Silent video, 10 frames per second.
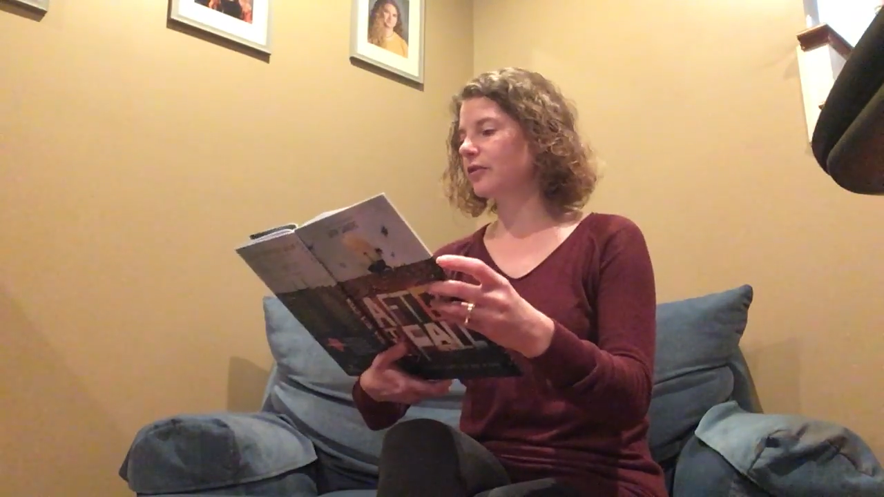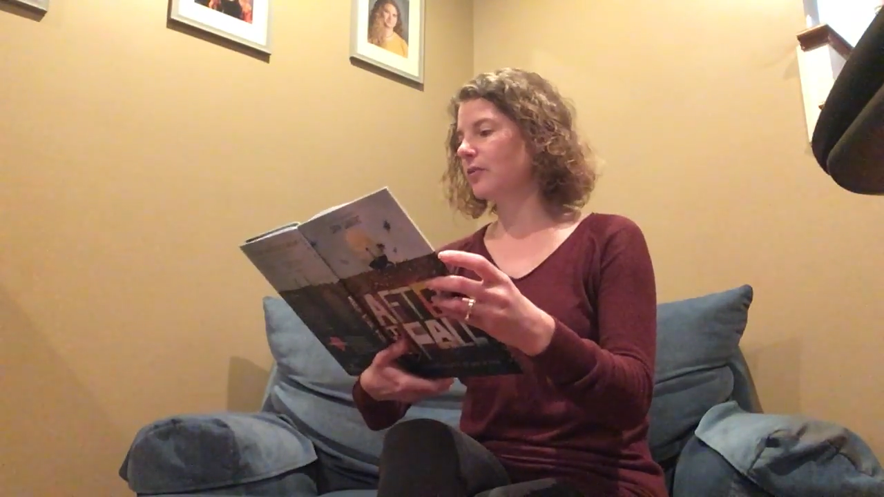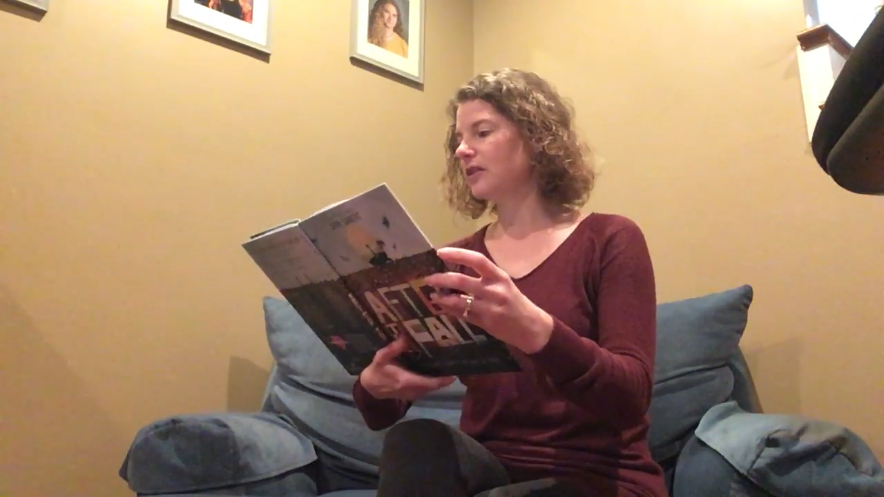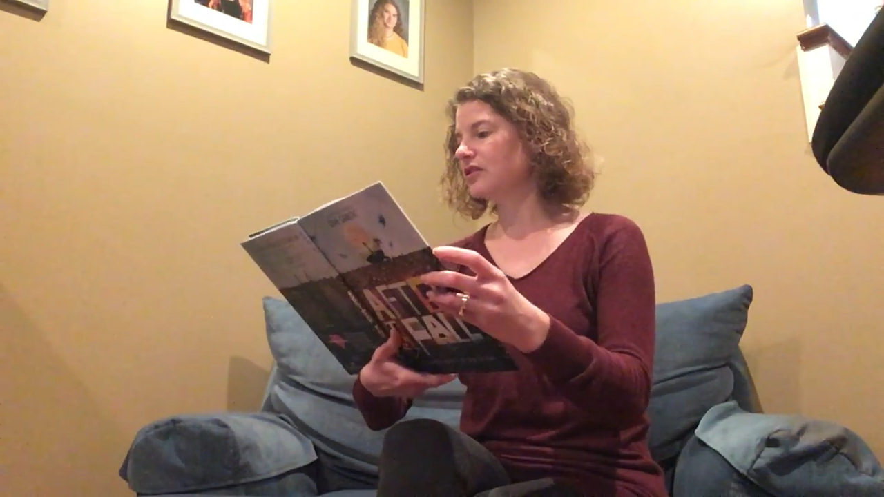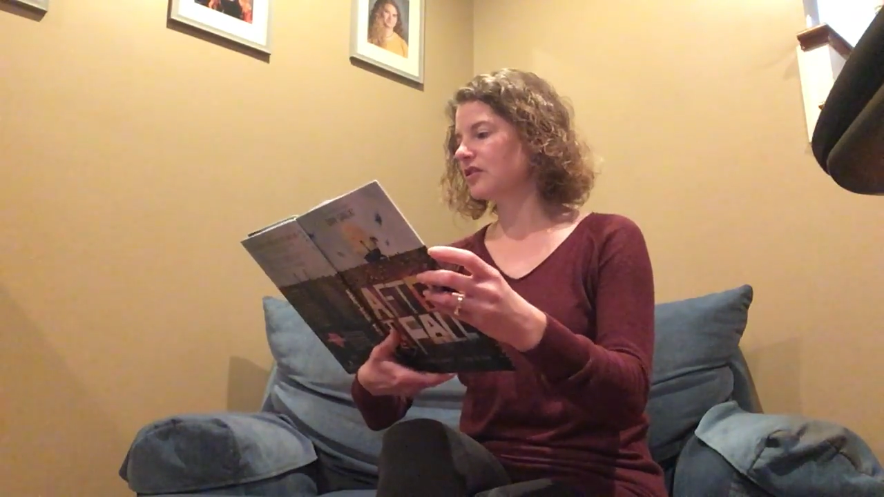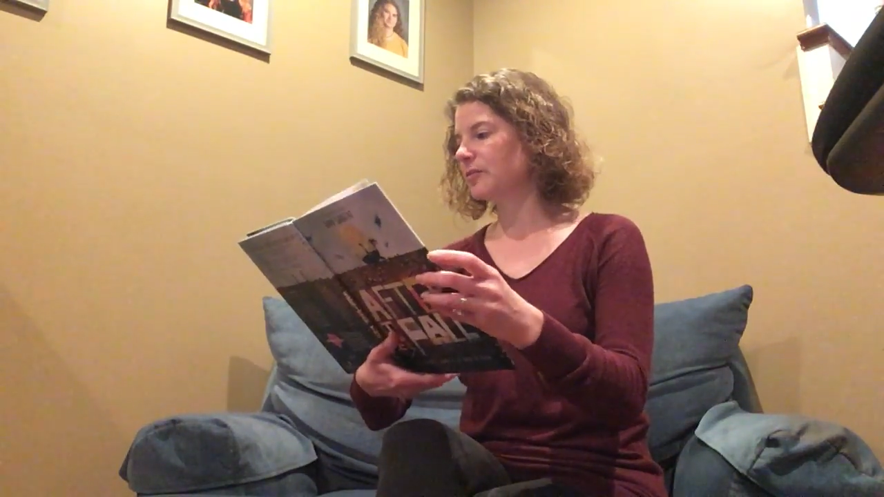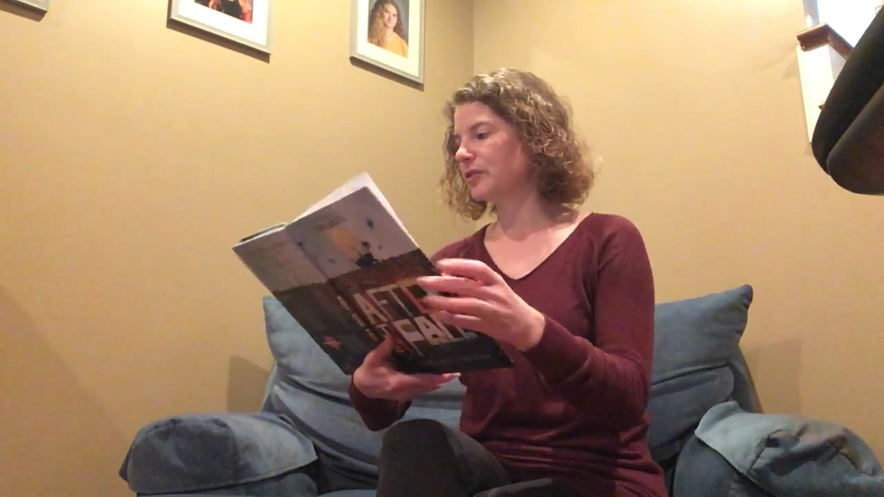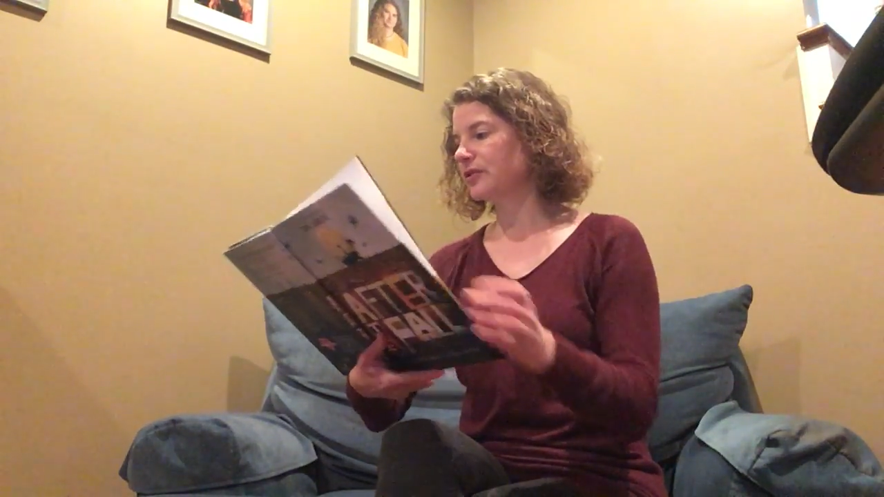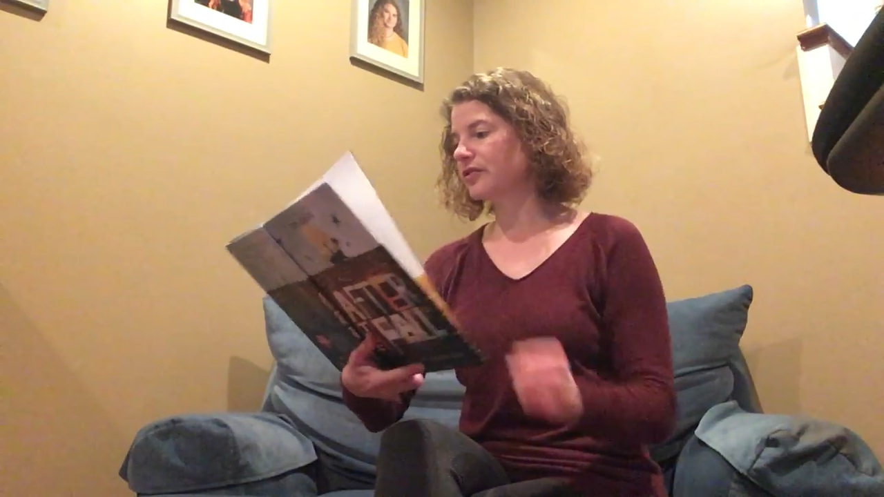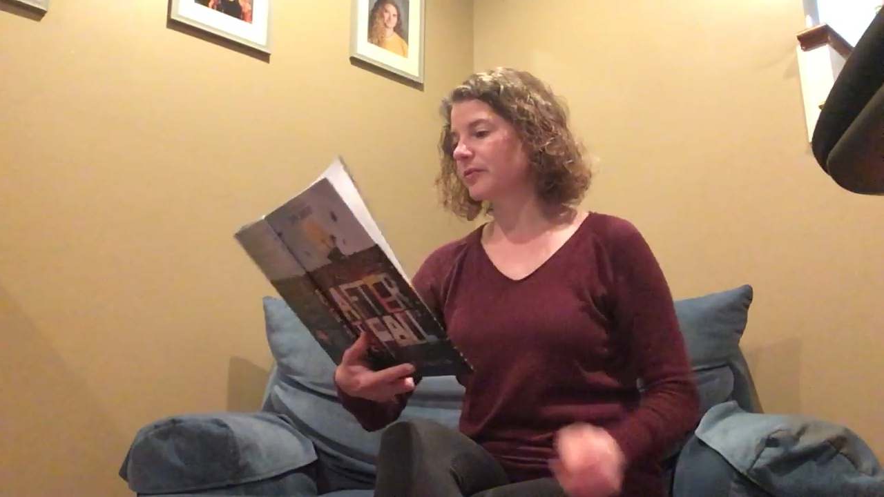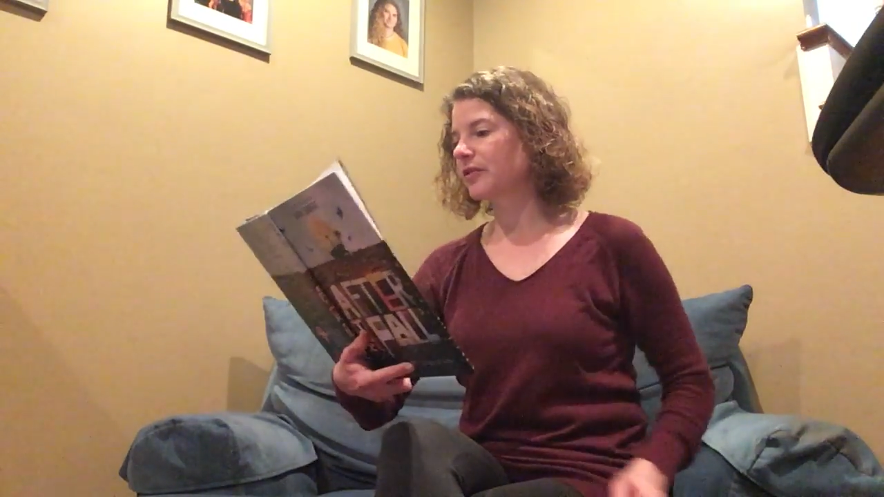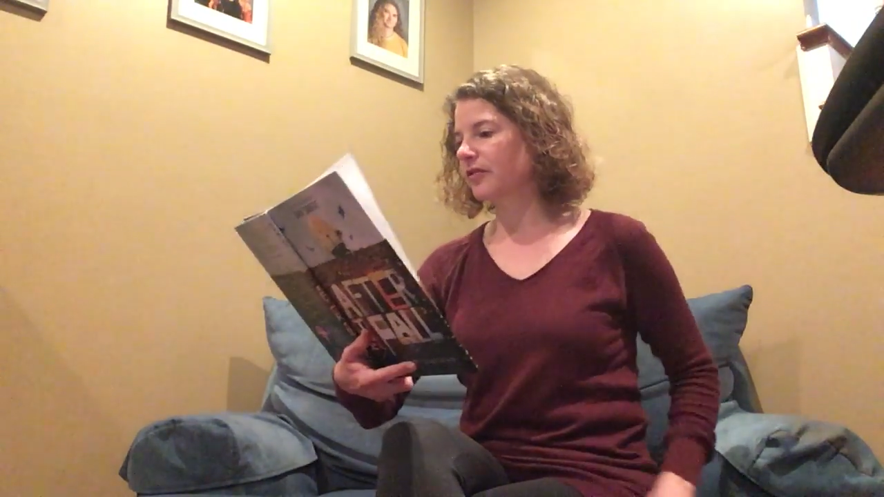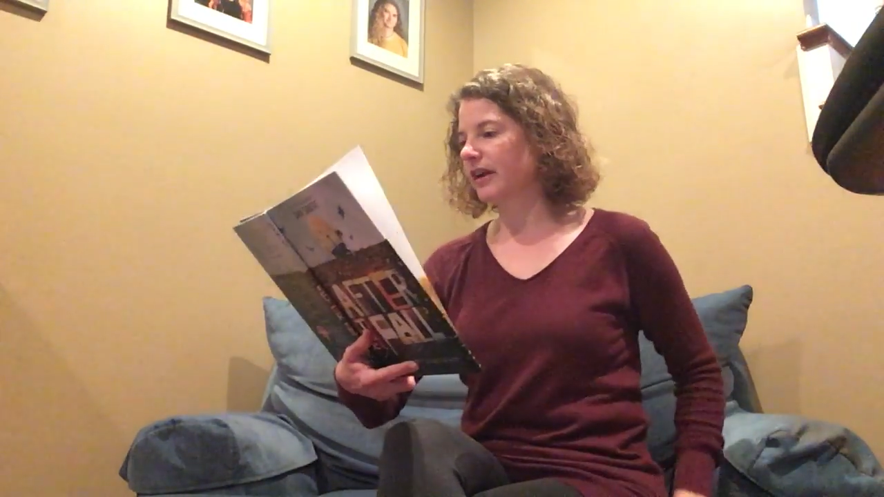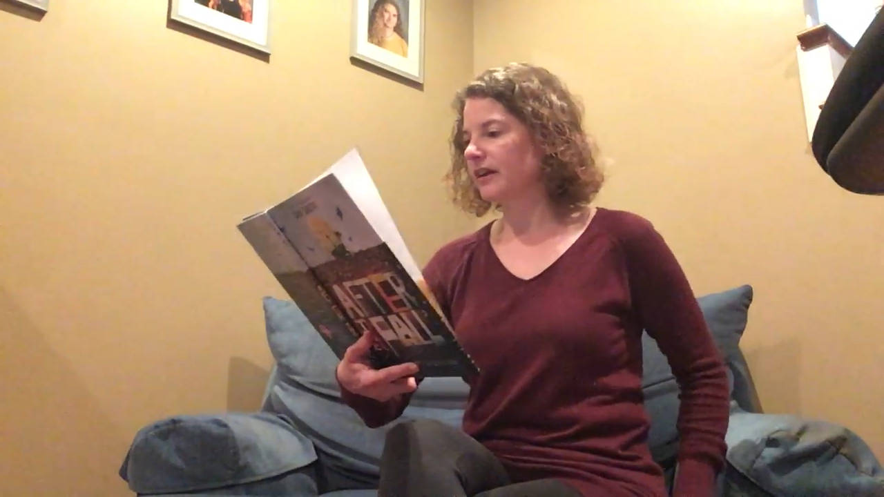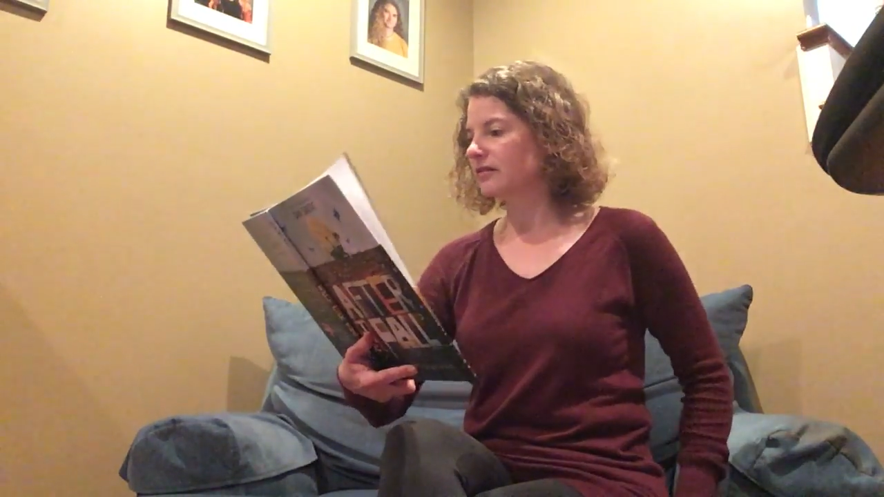watching the birds from the
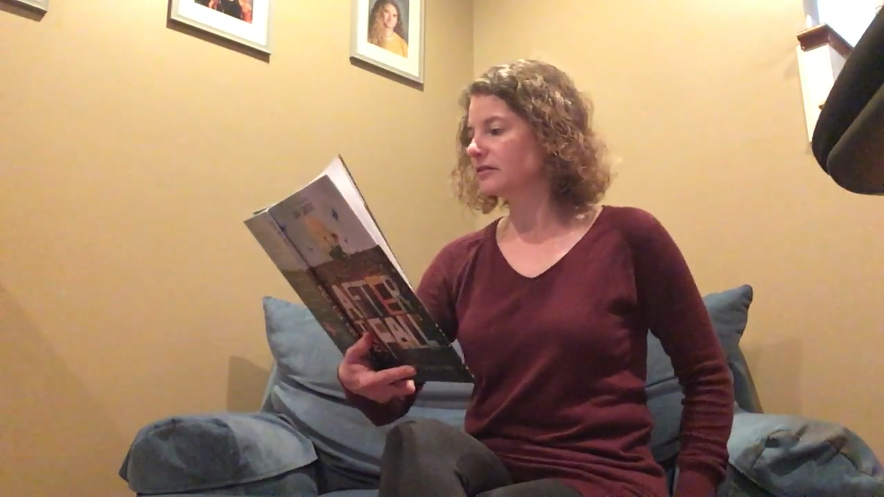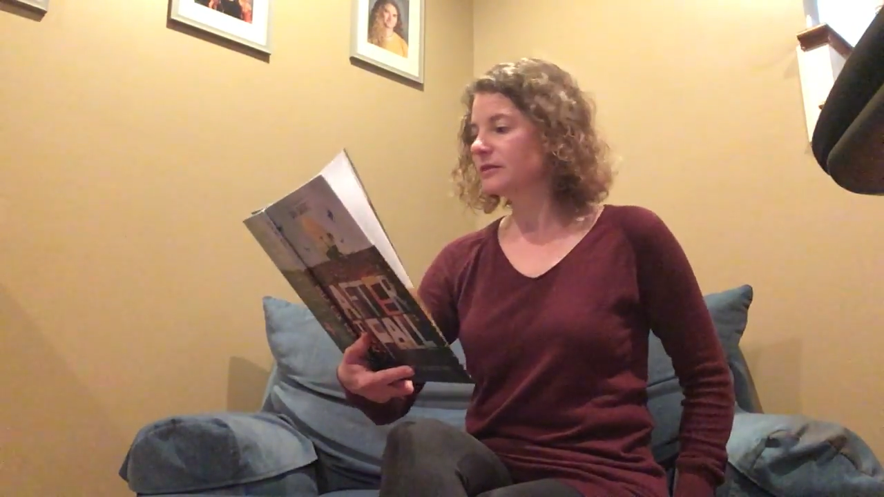ground.